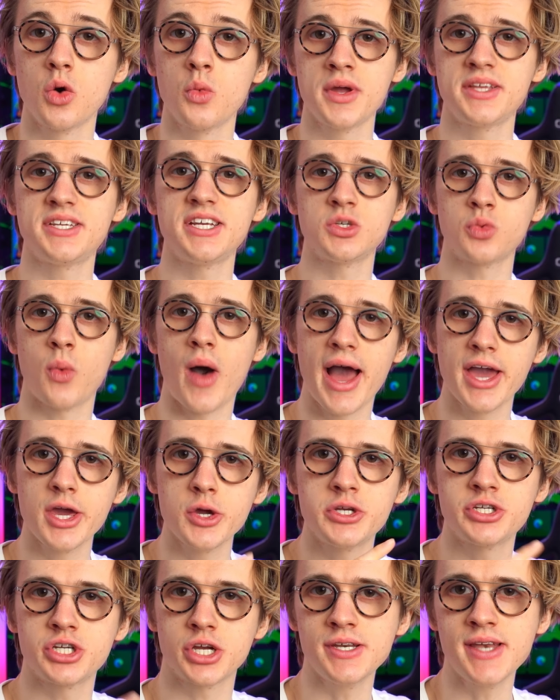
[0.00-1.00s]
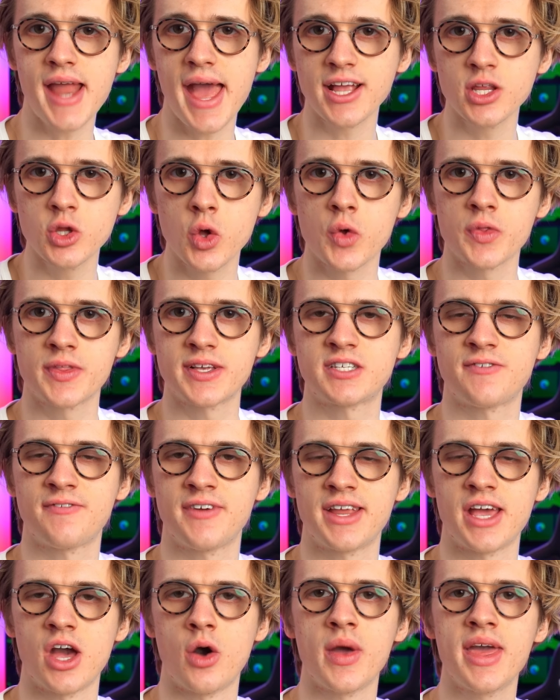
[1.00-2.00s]
which is why you shouldn't ignore this
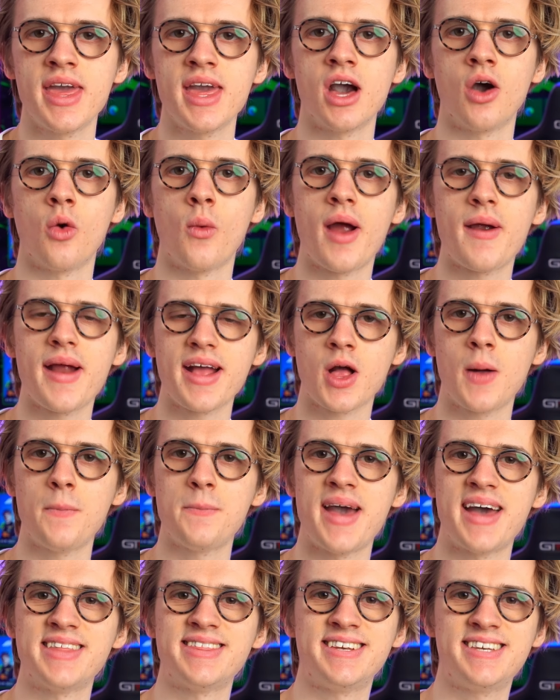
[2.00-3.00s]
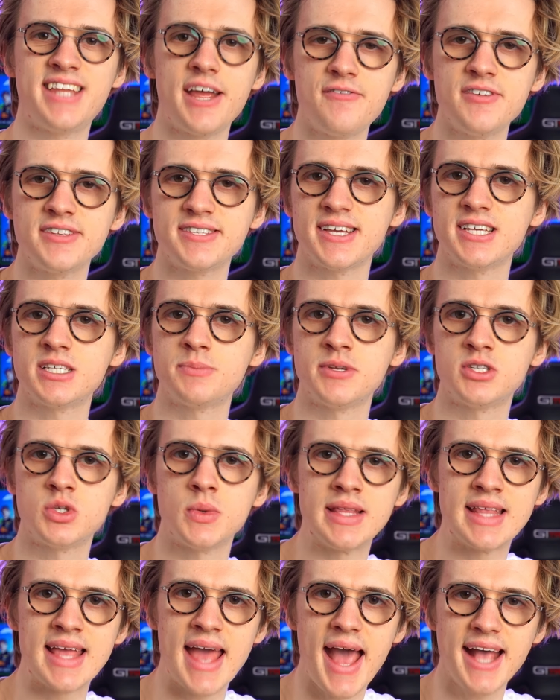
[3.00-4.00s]
video here, where I compare the differences
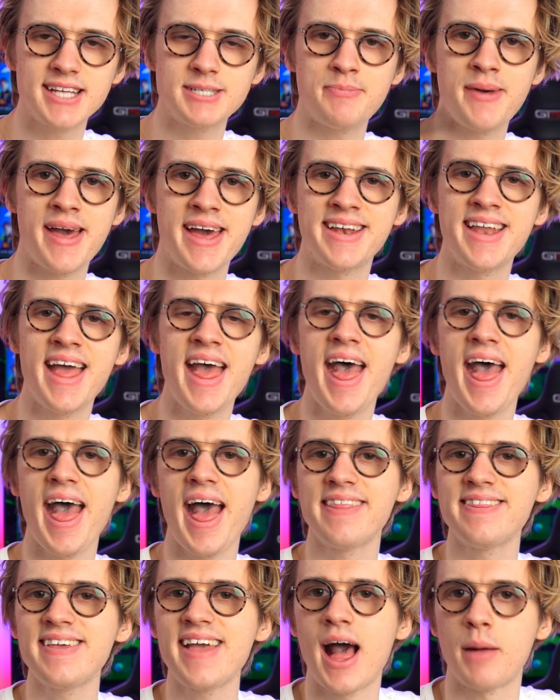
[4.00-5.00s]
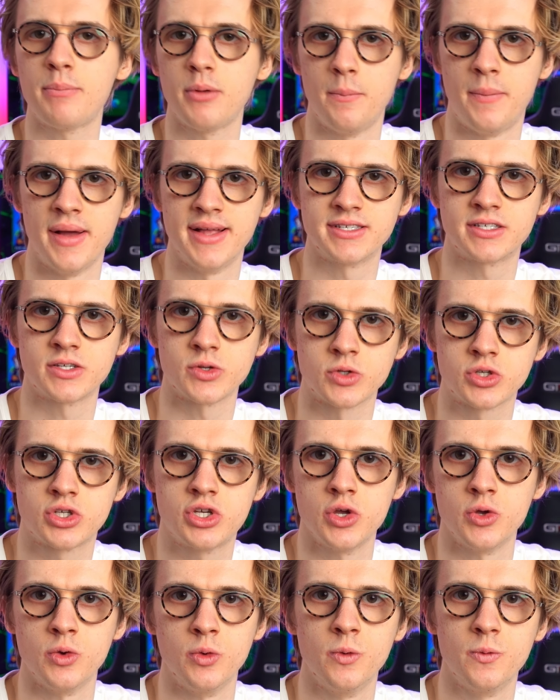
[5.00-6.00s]
between the S Pen and the Apple Pencil
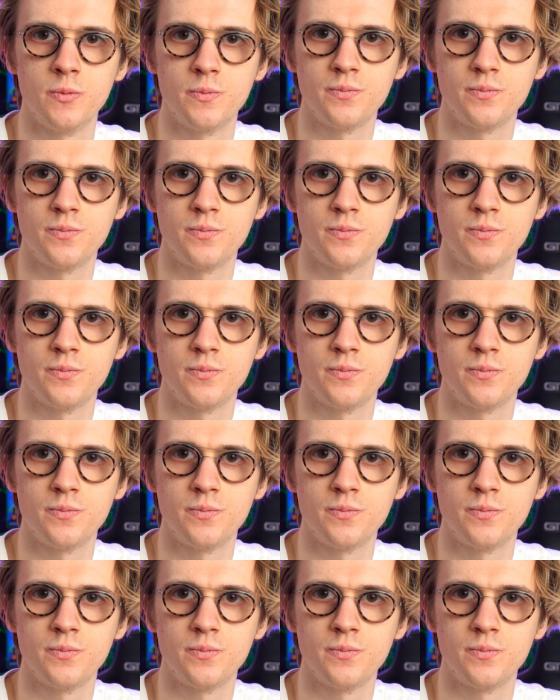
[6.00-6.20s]
2.